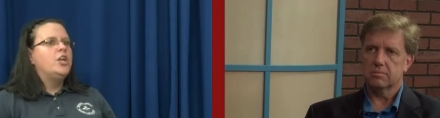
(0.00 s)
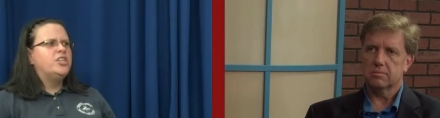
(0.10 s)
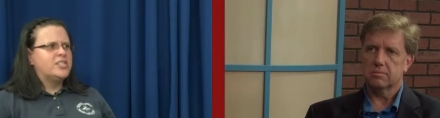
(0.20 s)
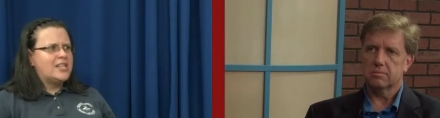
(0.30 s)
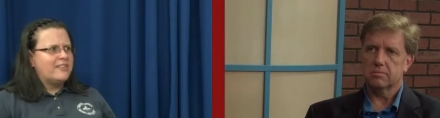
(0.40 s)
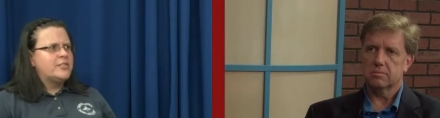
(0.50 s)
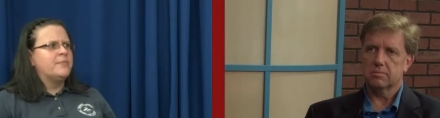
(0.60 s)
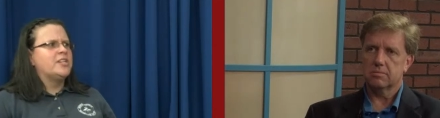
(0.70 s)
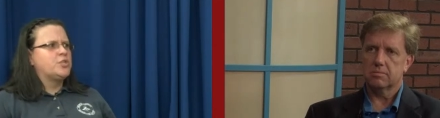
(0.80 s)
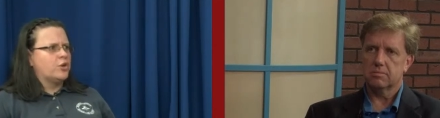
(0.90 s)
Speaker 1: You just have to
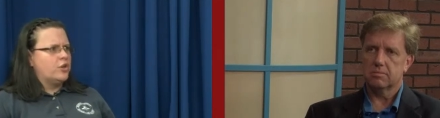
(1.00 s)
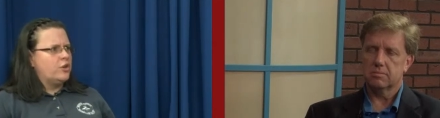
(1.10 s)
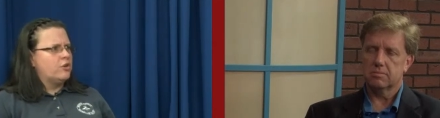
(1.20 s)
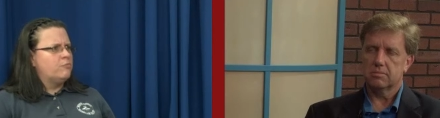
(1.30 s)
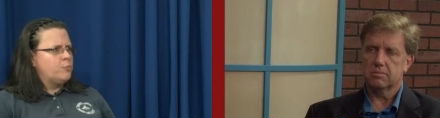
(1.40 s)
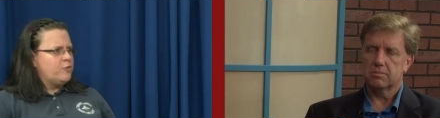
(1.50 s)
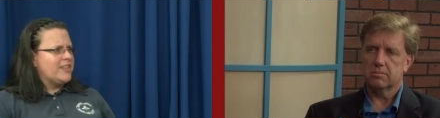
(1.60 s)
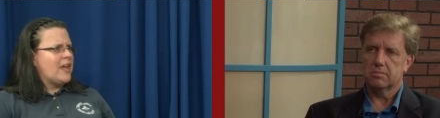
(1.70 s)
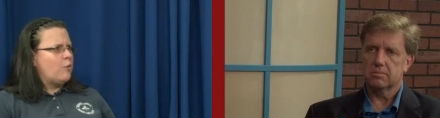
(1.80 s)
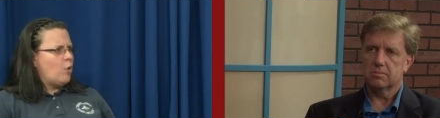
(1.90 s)
make sure you're
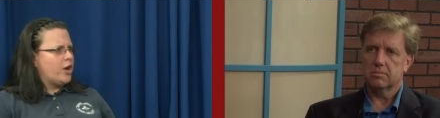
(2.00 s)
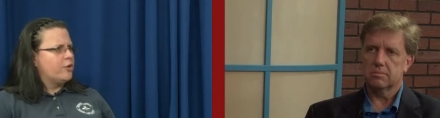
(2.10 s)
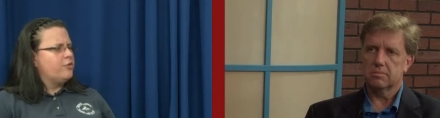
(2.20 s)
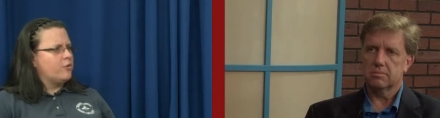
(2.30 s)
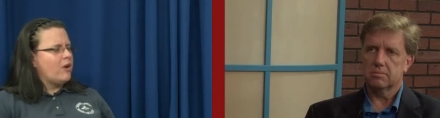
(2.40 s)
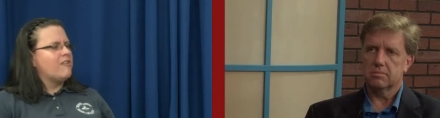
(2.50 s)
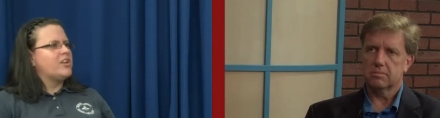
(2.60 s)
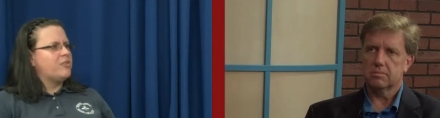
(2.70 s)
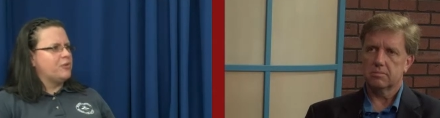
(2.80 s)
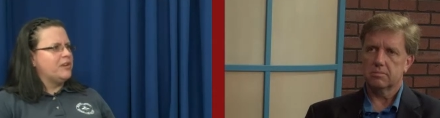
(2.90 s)
moving that water through
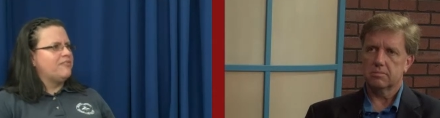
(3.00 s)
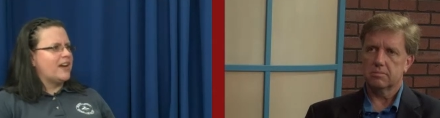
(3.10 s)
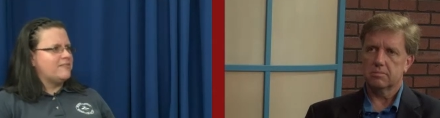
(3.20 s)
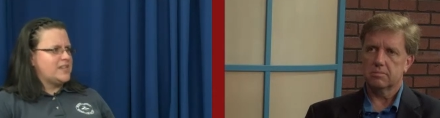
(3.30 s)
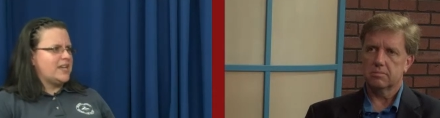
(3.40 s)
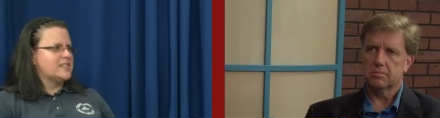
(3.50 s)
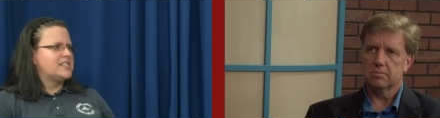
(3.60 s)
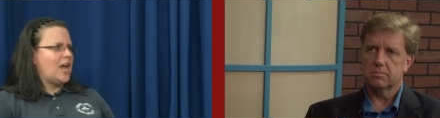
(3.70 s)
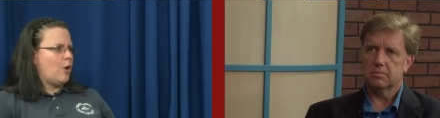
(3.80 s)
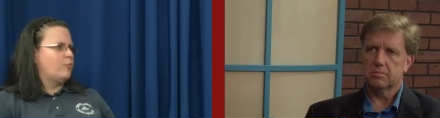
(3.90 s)
every three to five days
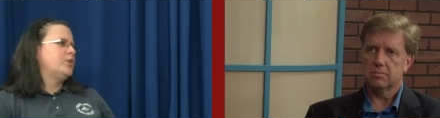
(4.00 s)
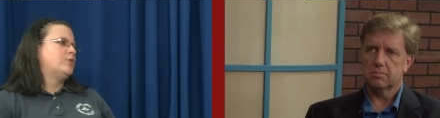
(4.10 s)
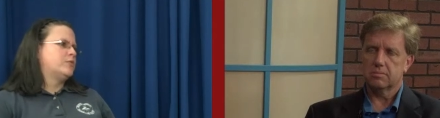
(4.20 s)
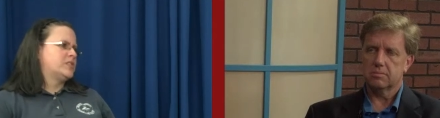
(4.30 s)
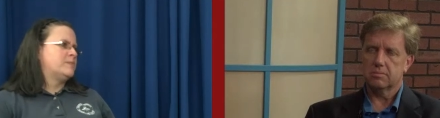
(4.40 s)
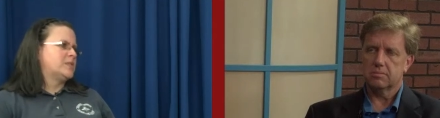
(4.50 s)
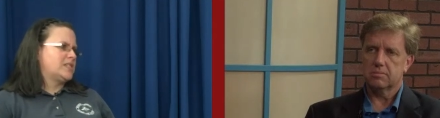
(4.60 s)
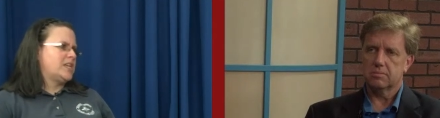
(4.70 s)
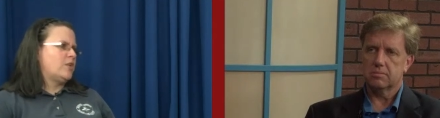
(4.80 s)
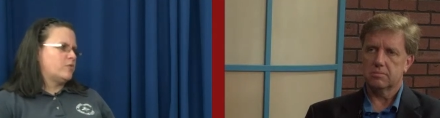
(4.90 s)
to help reduce the
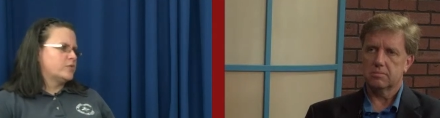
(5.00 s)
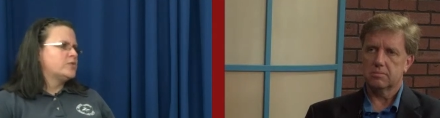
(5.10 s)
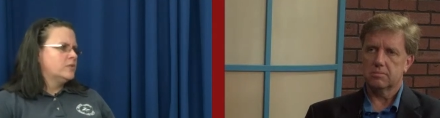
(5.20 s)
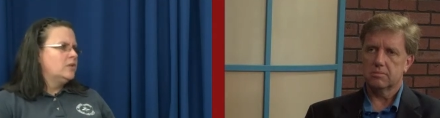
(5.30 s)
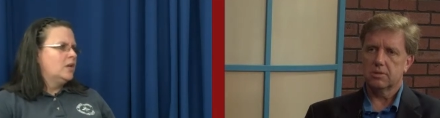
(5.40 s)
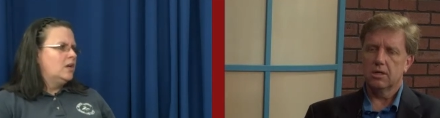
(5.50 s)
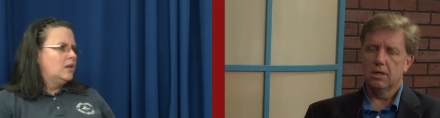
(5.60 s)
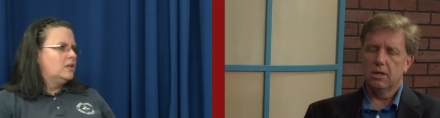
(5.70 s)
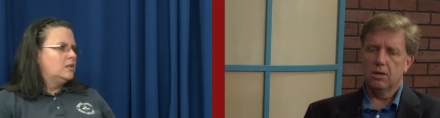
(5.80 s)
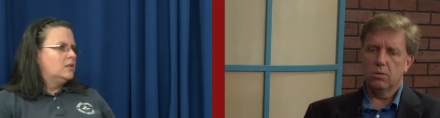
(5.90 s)
mosquitoes.
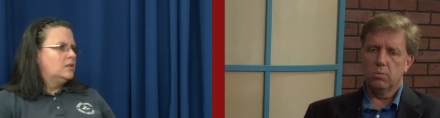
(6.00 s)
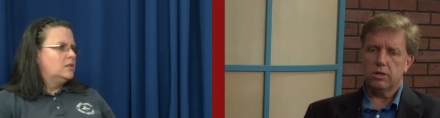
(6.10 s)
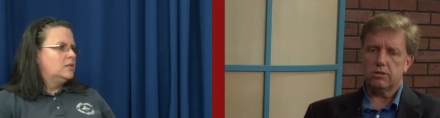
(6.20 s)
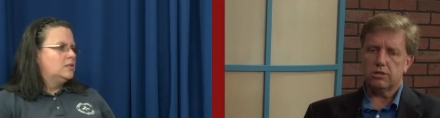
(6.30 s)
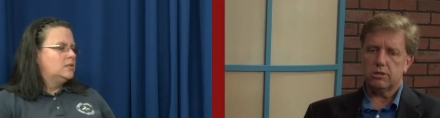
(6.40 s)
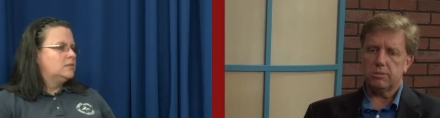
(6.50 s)
Speaker 2: What are some